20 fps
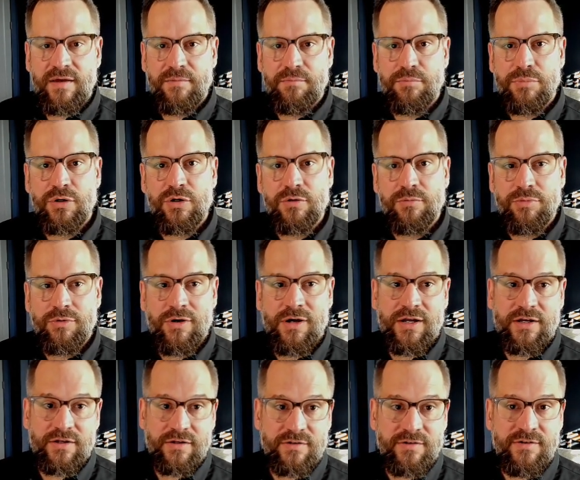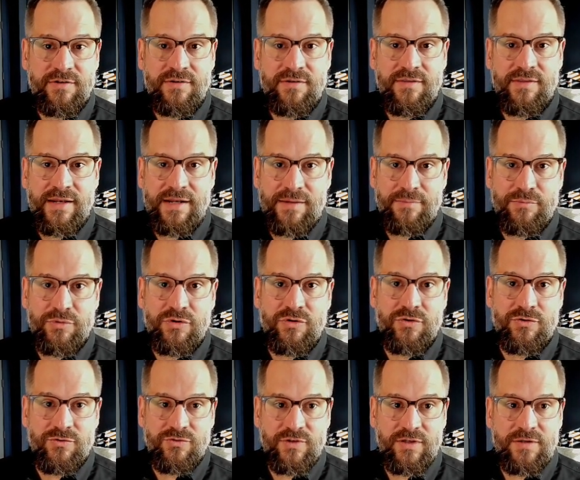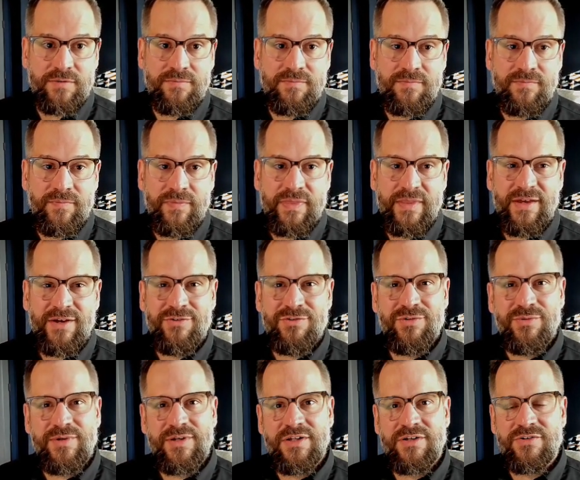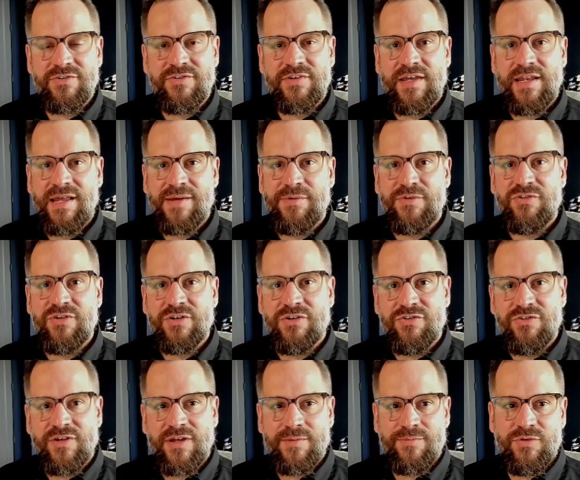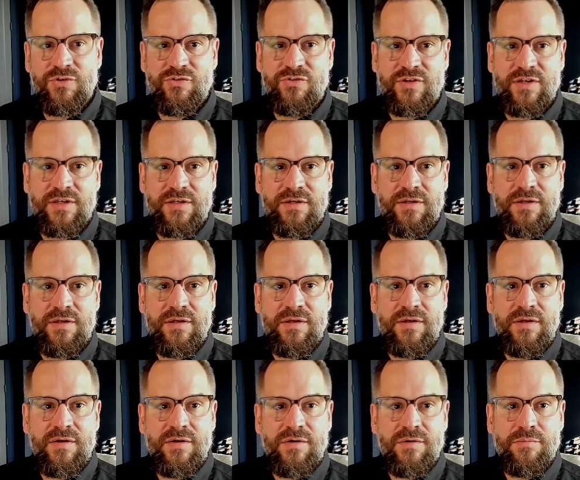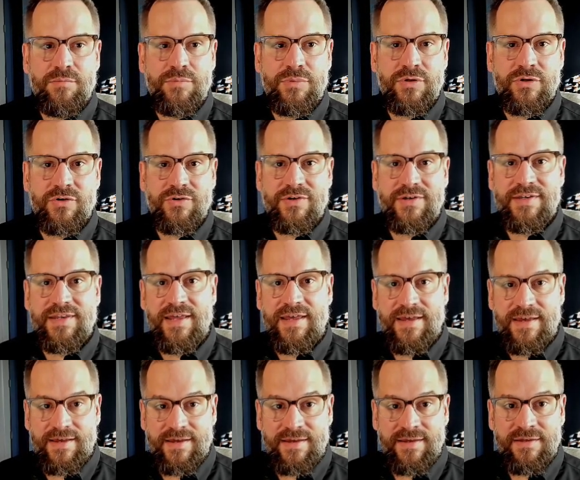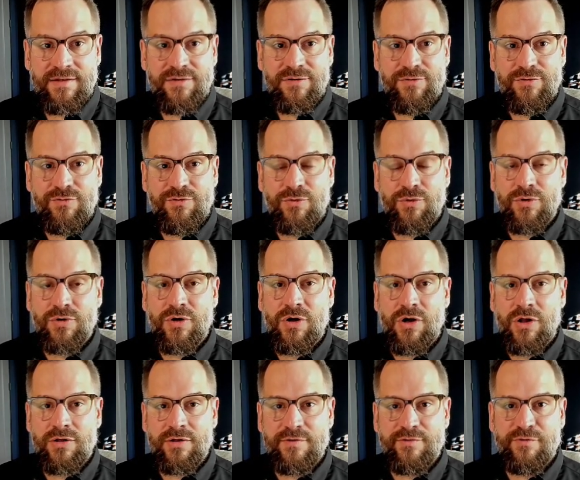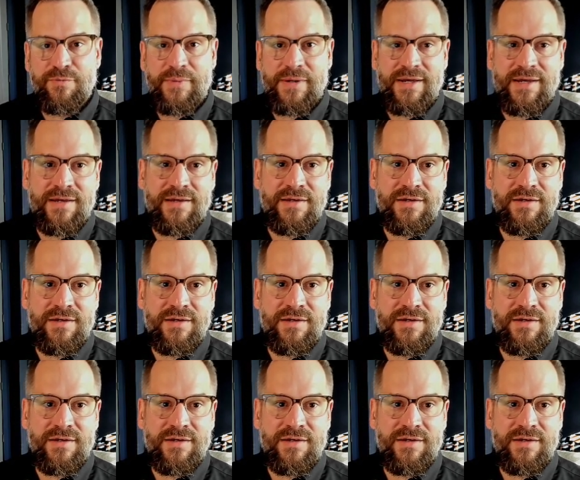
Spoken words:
per product that I'm producing. I also want to understand how much energy I'm using per day for all of my